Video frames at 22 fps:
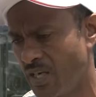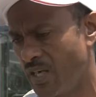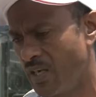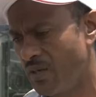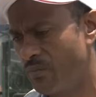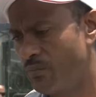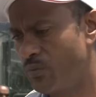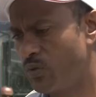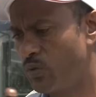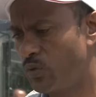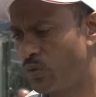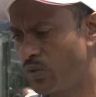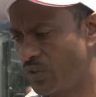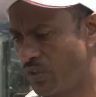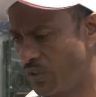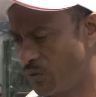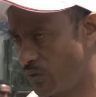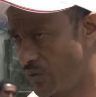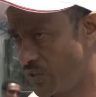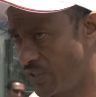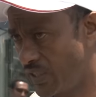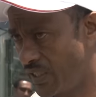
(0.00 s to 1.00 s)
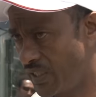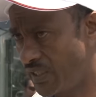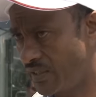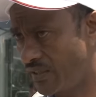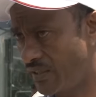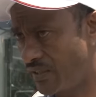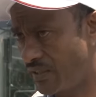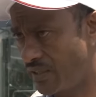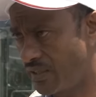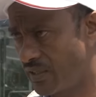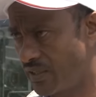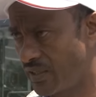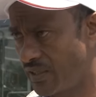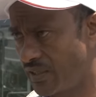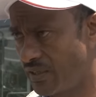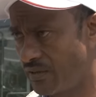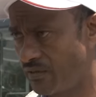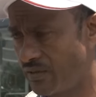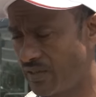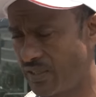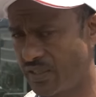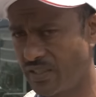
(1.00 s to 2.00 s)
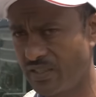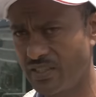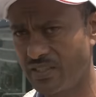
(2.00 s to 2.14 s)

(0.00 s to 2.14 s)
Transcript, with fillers: government has been trying to resolve the transport